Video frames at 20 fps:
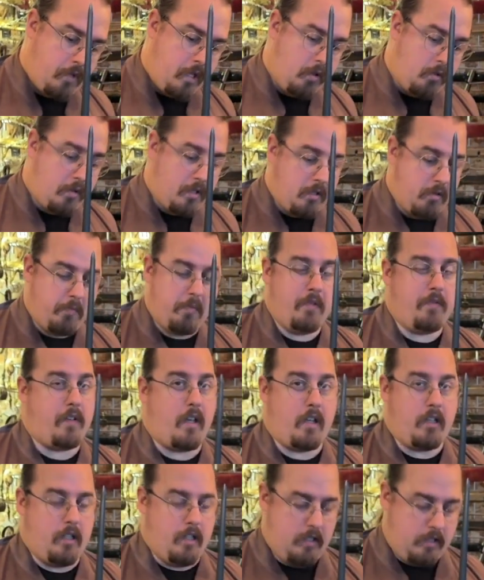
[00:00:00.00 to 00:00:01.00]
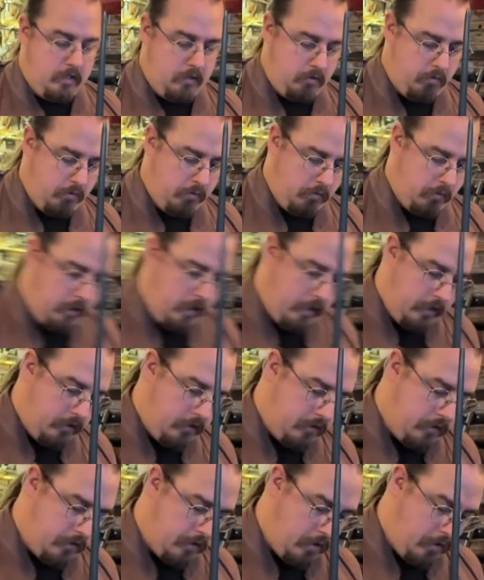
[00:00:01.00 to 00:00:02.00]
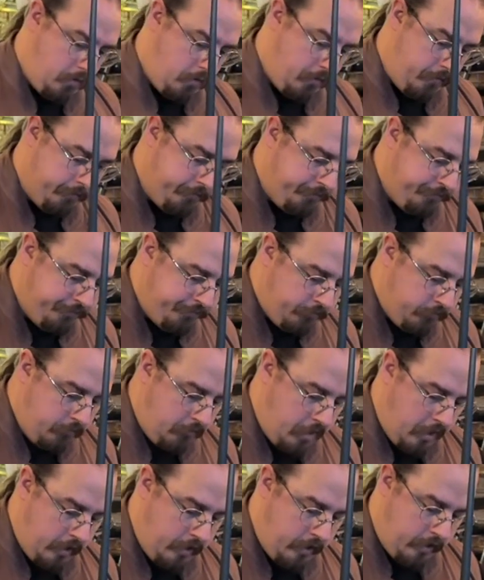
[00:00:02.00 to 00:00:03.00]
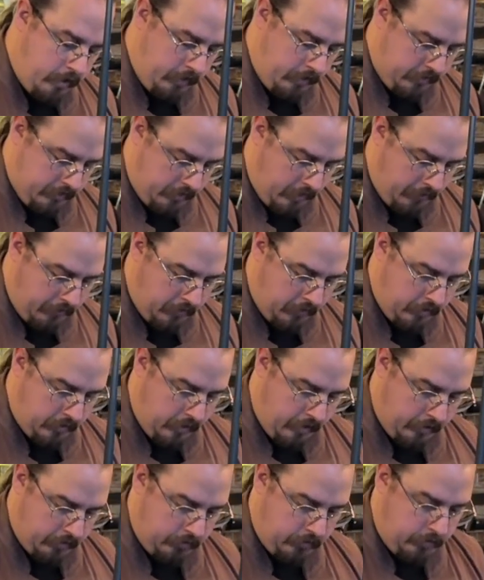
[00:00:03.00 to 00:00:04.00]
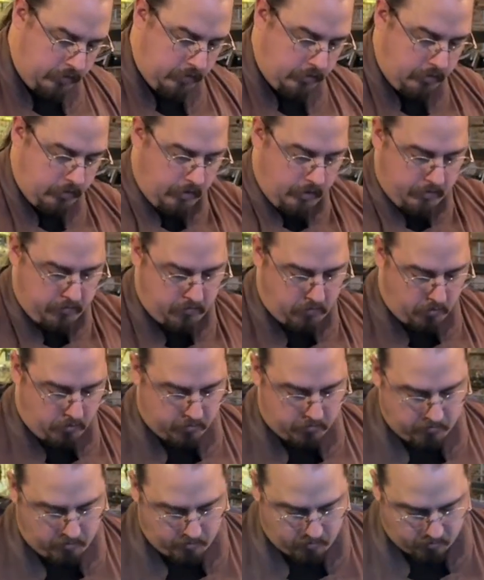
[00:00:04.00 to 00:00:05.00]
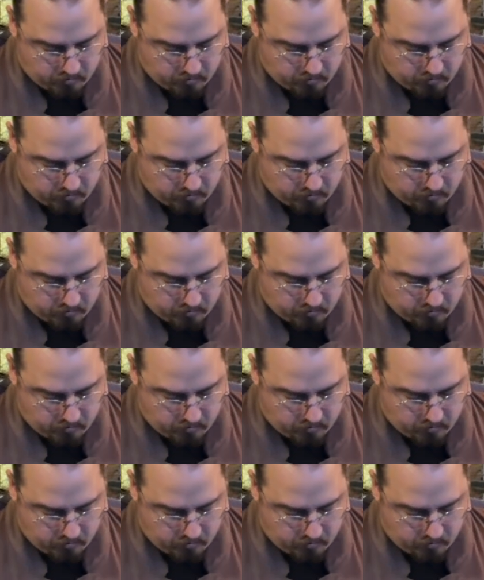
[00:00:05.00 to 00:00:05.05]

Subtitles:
don't seem to be very easy to get. So it's something that I thought, you